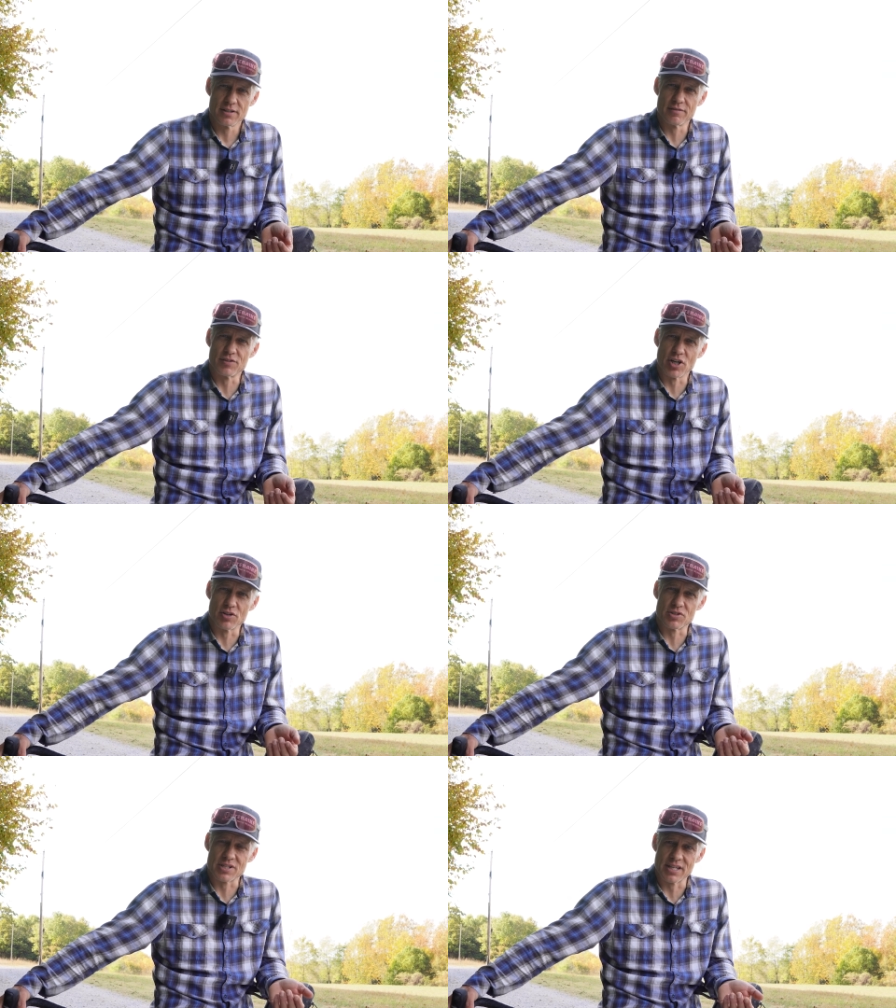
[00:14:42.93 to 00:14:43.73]
of
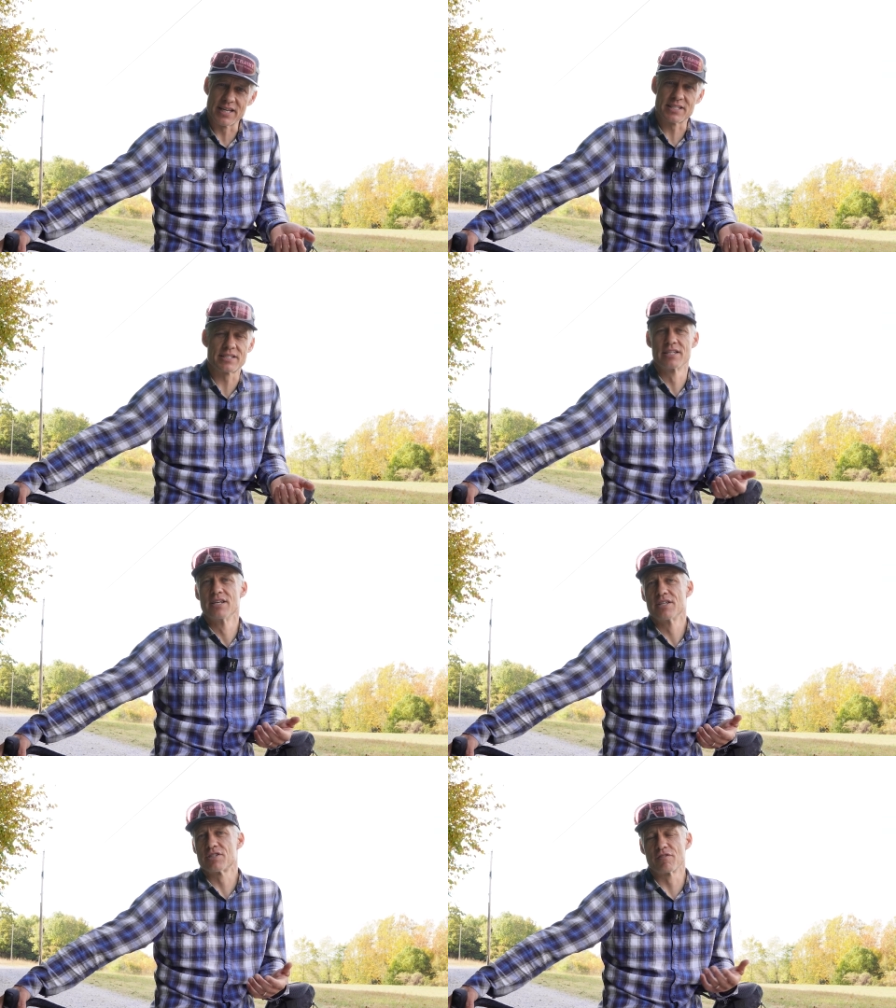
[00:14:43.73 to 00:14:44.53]
dollars less.
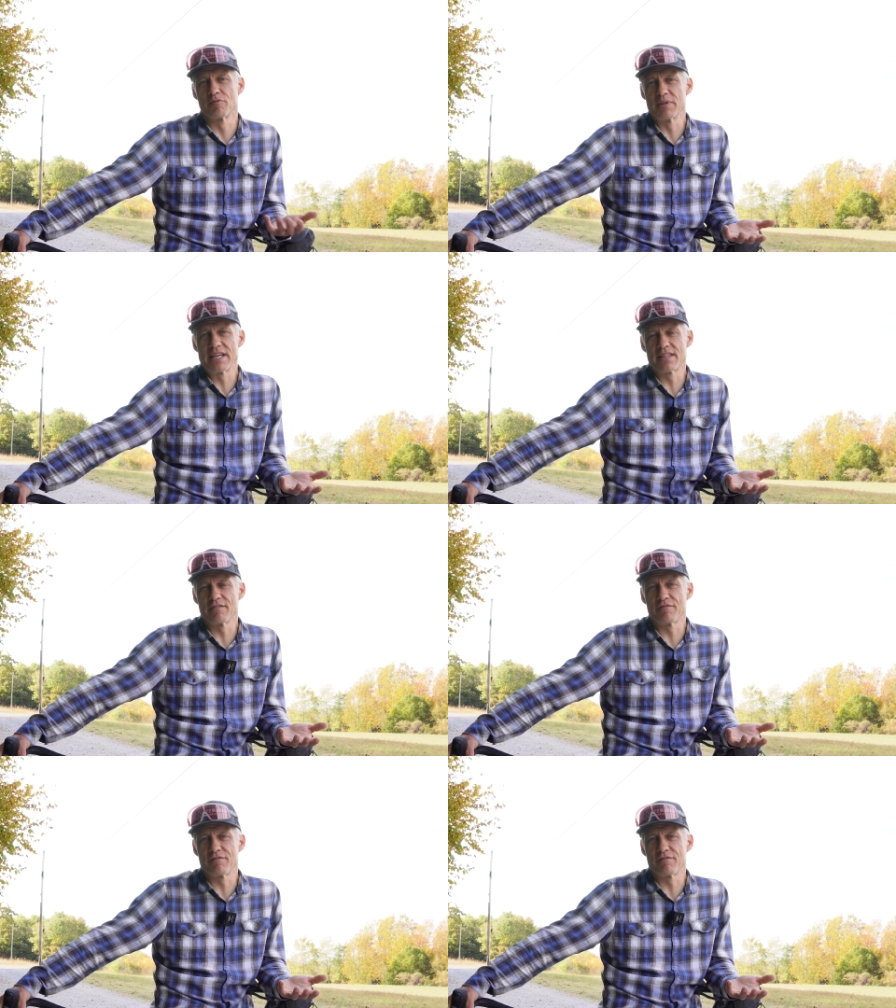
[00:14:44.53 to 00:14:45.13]
So for me,